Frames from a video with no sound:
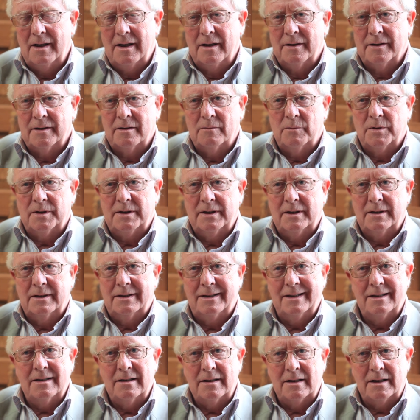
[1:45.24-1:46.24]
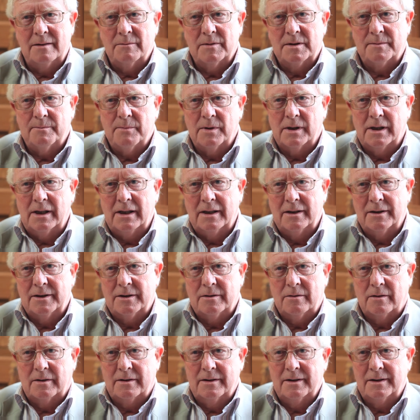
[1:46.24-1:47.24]
that what it did need was bringing
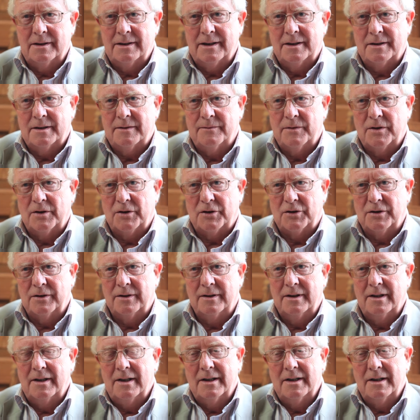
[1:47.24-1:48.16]
into a condensed version.